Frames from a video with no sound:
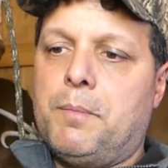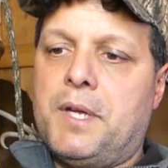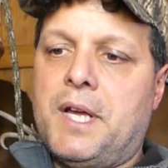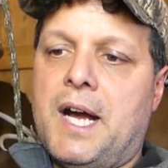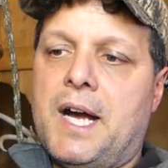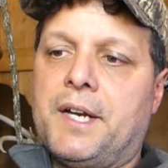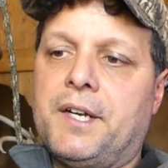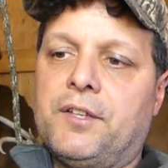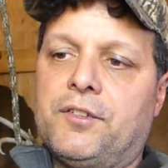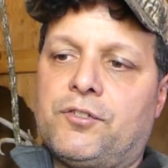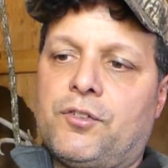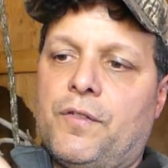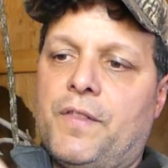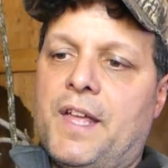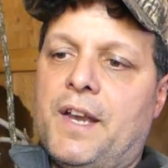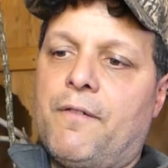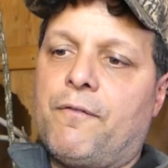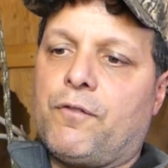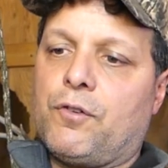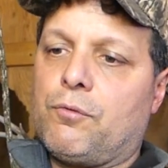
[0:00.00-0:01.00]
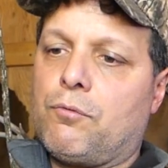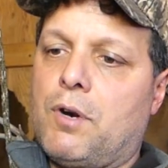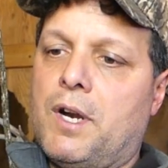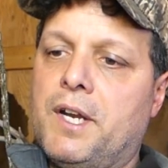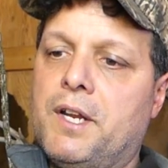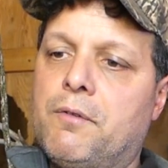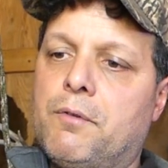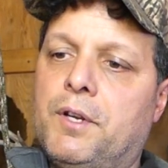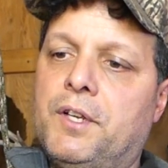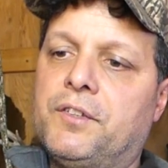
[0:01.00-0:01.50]
beyond it, so that if for
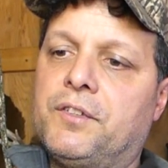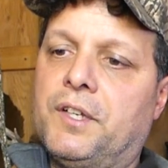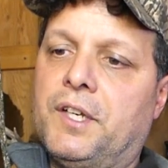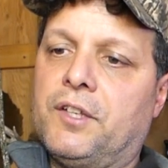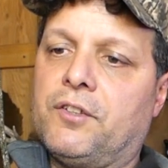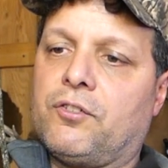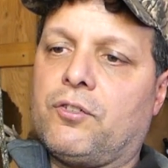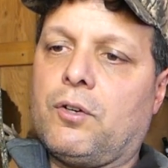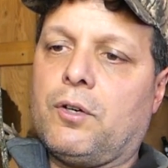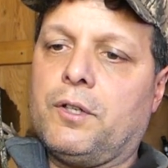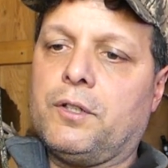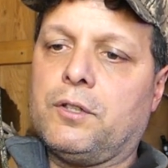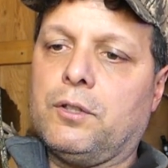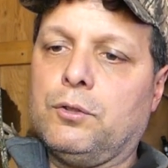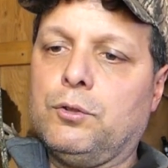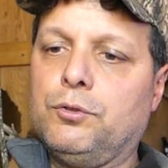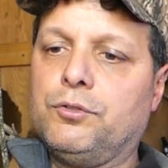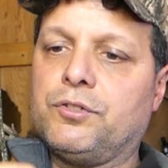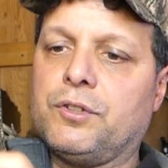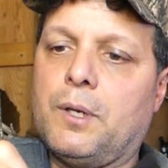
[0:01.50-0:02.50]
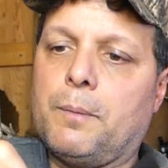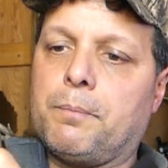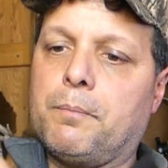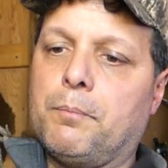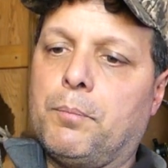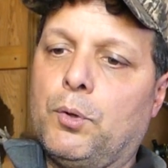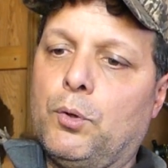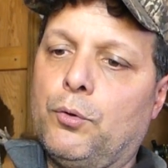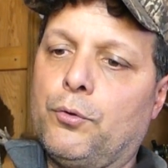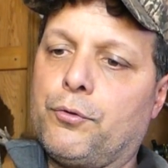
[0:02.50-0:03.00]
any reason it started to loosen up and
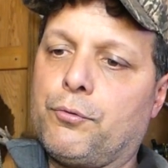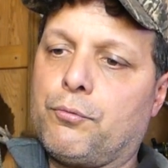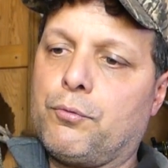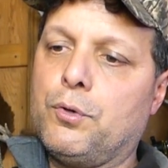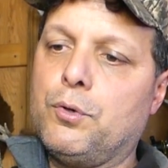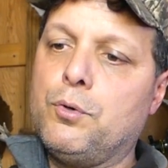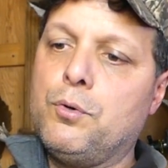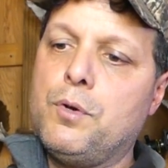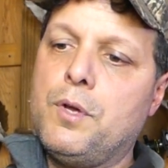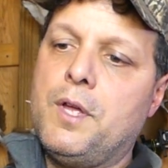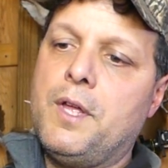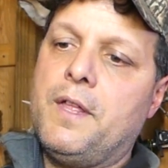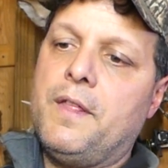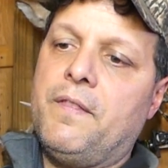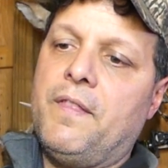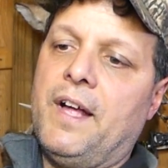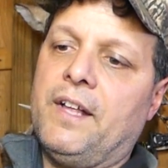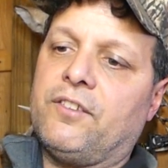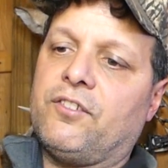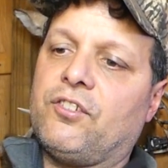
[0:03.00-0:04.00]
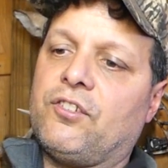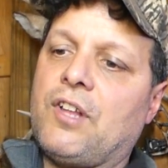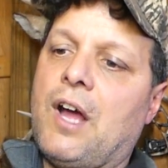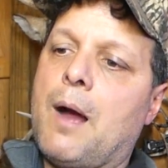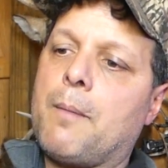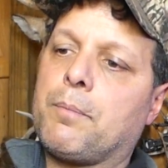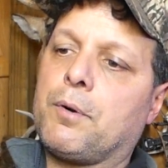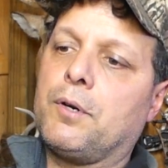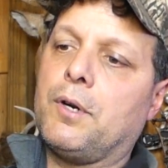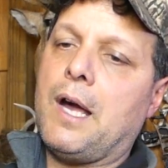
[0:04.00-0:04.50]
pull through, that
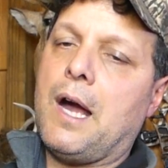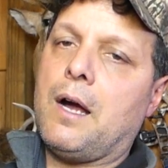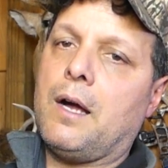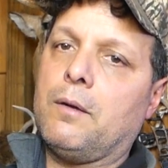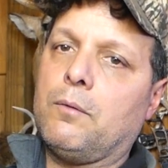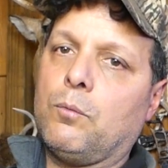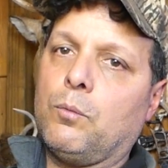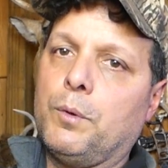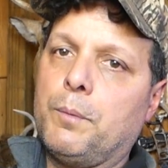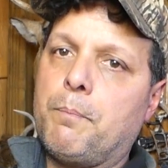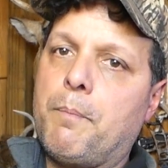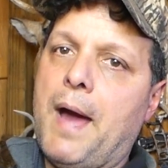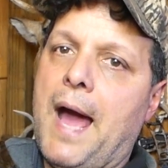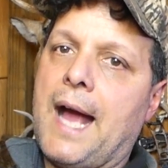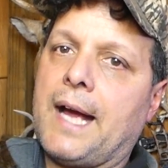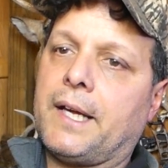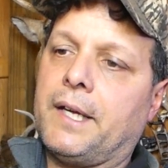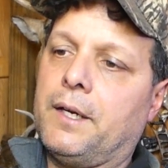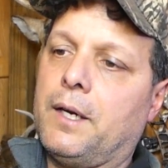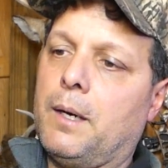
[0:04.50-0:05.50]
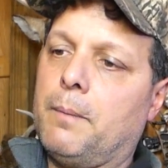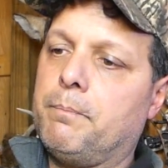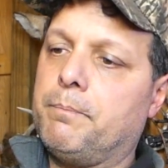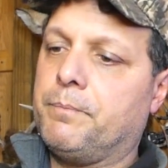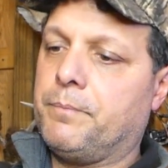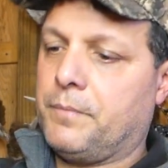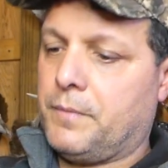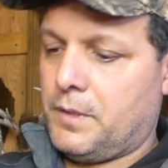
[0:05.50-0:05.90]
stopper knot would back it up.